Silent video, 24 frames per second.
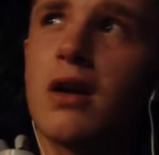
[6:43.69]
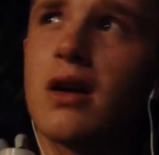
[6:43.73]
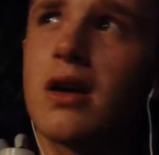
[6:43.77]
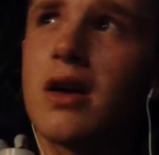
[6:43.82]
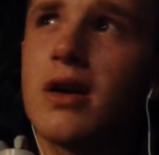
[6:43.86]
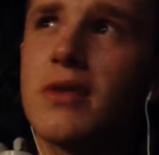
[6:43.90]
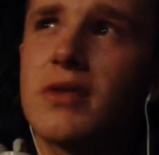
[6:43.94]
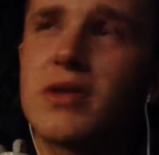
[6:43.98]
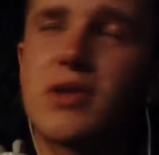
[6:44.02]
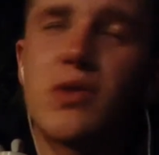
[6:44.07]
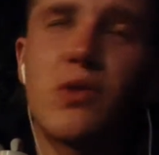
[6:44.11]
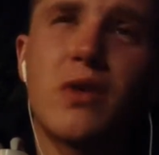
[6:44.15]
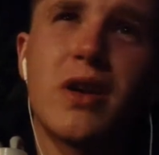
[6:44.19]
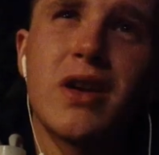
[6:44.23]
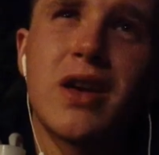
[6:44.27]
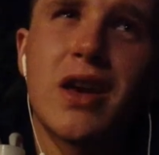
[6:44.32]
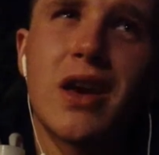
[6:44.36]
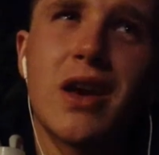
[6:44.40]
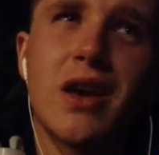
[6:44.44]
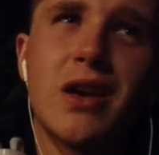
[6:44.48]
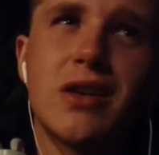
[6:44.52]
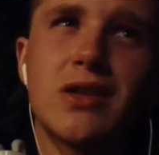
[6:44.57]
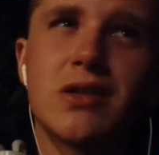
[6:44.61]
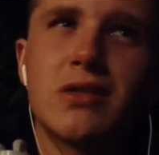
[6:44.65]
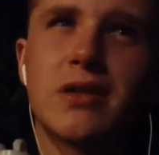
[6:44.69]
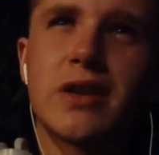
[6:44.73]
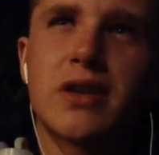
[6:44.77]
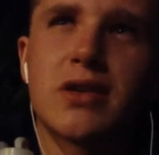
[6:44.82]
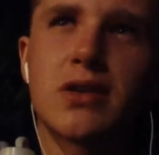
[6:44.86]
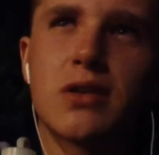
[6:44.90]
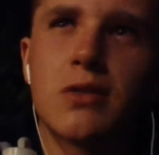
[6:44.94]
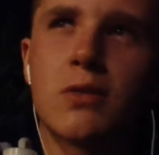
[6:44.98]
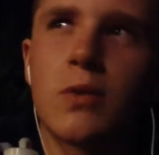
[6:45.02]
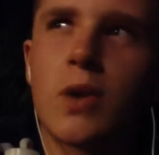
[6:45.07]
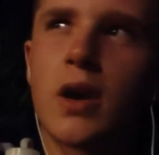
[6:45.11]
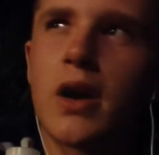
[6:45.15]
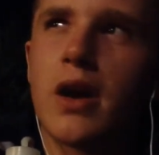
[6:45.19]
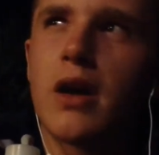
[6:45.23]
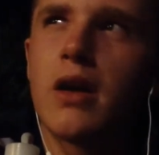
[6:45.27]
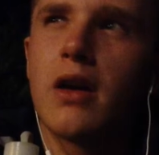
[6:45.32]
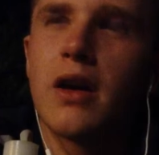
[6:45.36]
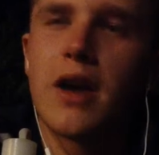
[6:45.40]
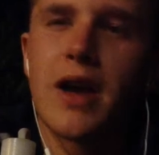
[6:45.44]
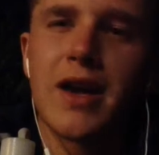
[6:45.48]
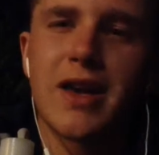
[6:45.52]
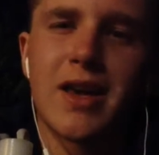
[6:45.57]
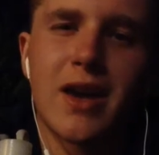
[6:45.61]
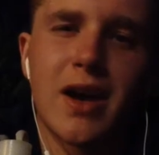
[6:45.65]
It was 20-gauge electrode wire, and
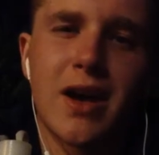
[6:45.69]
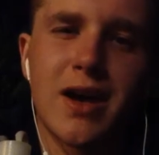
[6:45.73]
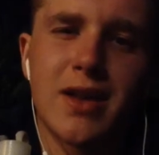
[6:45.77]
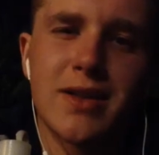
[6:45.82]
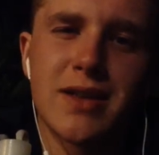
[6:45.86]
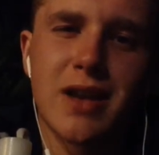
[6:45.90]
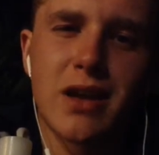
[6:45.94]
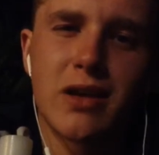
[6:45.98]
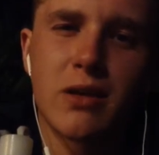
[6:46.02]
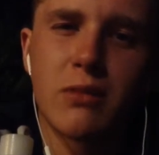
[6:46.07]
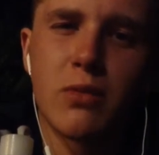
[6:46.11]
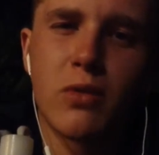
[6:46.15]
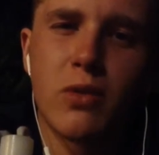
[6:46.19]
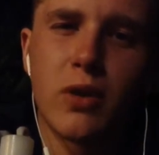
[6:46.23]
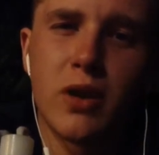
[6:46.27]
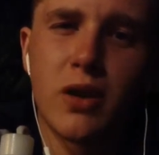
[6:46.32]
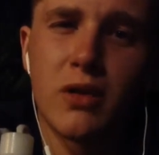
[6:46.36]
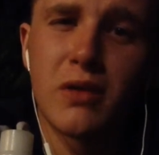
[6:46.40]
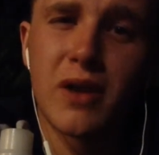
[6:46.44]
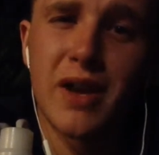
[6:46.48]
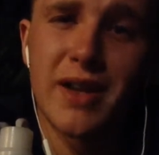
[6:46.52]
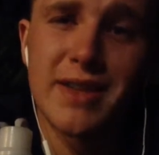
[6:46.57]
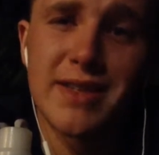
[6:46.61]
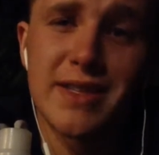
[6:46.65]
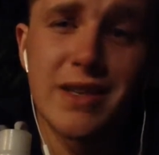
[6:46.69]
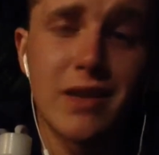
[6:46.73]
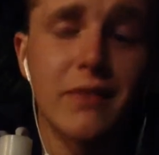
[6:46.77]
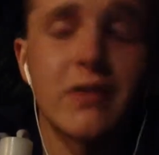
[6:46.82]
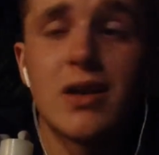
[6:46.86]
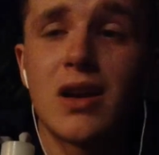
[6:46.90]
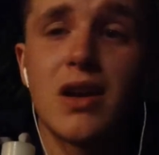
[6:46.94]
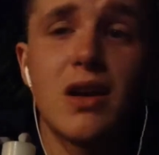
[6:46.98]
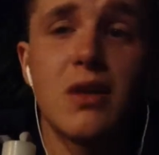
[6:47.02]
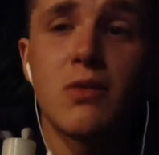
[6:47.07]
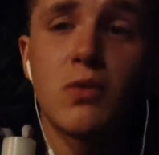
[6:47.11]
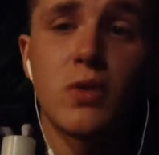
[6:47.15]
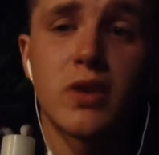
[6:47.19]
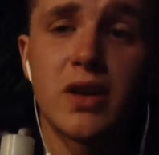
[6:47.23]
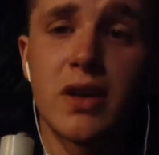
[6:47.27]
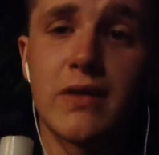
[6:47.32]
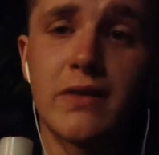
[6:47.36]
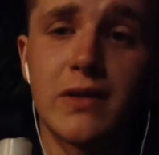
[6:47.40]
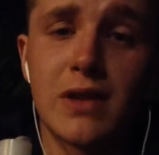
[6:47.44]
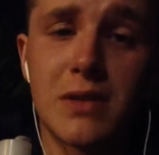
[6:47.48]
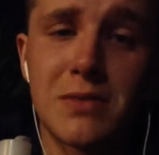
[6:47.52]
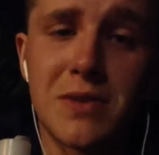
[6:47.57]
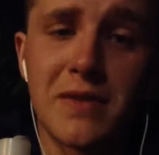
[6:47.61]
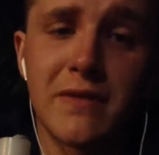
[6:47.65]
I got down to 0.097, and it wouldn't even
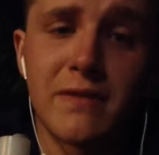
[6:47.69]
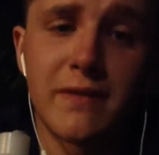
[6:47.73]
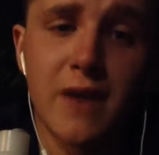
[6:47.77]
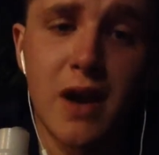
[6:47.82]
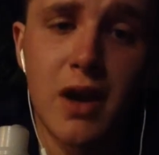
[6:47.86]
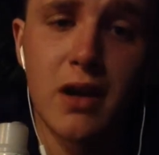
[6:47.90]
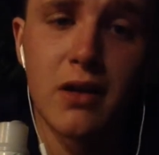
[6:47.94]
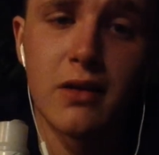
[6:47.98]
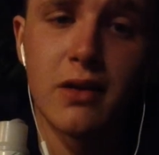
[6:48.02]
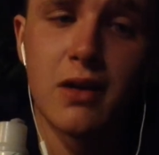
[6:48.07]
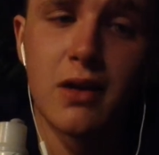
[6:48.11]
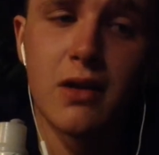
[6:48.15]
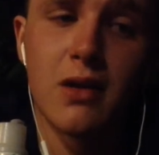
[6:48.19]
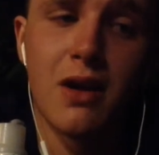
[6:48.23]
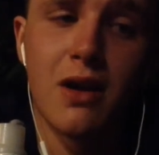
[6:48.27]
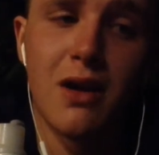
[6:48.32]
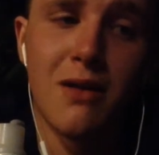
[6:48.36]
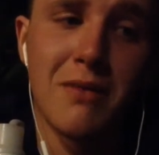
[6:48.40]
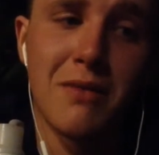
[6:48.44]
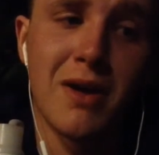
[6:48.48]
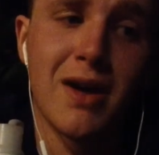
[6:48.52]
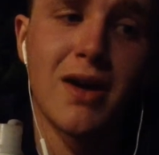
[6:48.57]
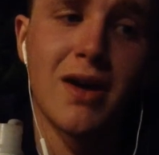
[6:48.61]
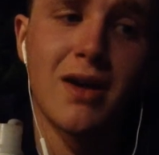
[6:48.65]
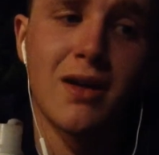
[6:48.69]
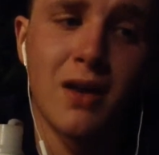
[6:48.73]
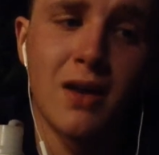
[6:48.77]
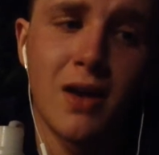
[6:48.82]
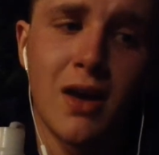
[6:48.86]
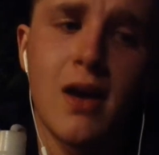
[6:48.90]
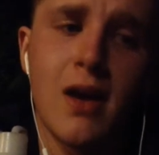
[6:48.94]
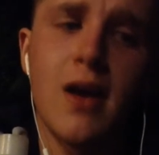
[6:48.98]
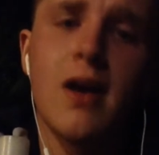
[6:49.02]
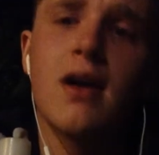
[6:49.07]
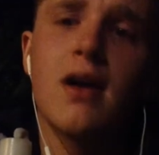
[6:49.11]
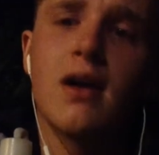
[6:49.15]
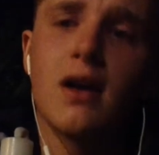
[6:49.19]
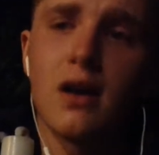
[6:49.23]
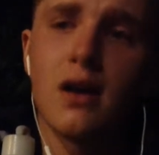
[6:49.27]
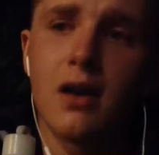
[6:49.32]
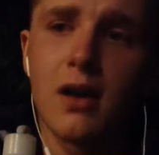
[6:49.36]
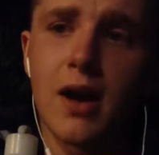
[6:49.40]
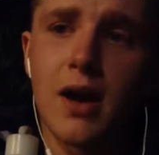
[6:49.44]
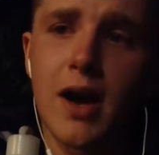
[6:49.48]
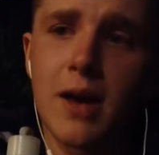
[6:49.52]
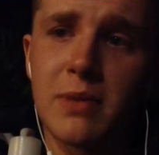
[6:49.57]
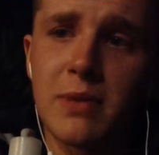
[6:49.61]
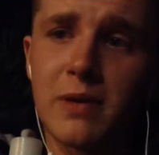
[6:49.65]
let me fire it on my
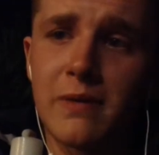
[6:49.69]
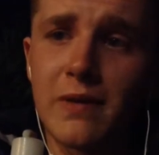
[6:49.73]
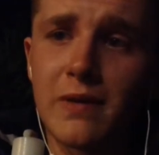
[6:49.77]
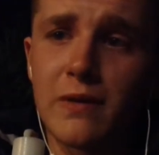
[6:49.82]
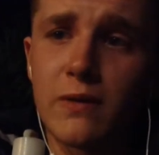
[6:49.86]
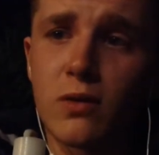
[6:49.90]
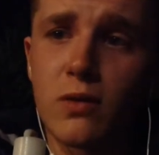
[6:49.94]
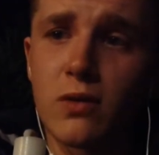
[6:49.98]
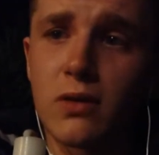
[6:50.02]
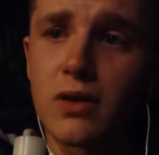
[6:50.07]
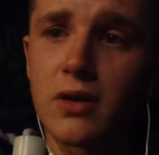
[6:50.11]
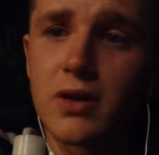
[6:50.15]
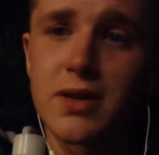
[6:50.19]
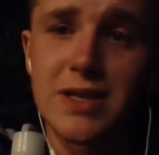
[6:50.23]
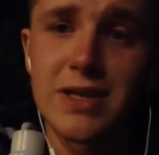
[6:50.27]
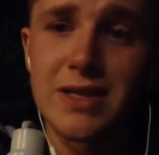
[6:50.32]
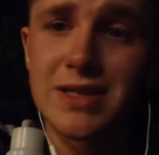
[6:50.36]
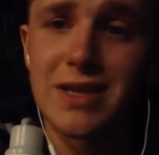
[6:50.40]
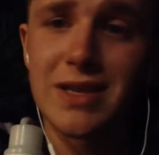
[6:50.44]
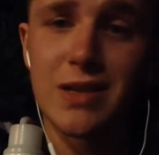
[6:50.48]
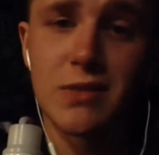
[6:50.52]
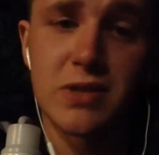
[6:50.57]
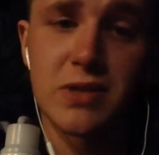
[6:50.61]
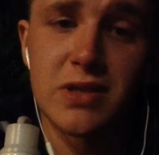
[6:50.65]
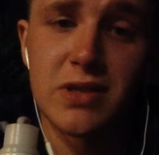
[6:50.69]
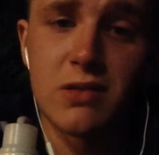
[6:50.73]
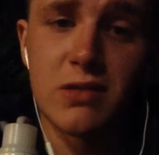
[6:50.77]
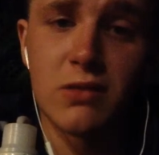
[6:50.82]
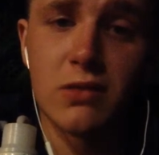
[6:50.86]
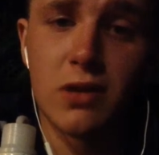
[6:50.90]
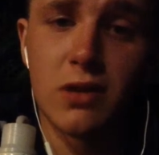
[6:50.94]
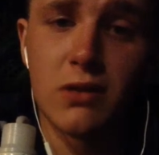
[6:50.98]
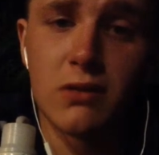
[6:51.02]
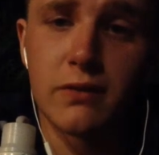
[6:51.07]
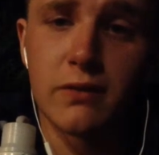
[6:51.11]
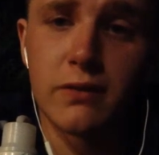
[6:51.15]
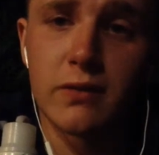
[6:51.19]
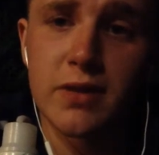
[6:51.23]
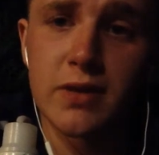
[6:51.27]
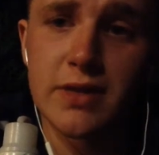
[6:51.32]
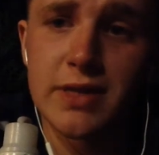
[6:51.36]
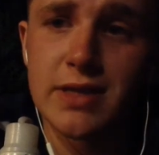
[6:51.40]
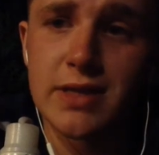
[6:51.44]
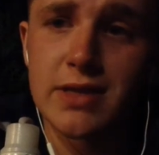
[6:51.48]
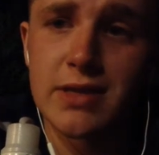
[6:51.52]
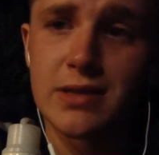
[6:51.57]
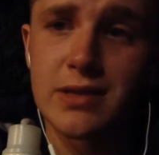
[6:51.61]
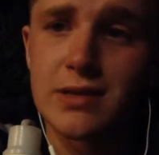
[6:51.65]
IPv4 because it said it was too low of
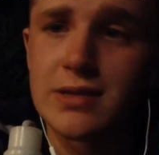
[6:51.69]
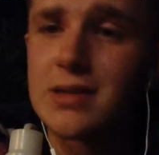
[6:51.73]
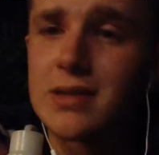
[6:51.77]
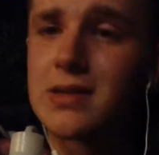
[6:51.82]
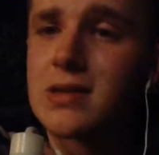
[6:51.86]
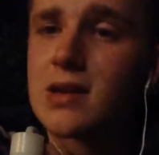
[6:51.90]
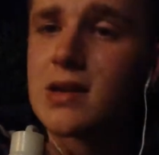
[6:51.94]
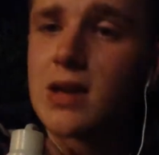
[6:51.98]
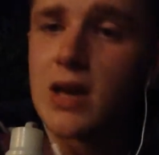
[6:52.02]
resistance.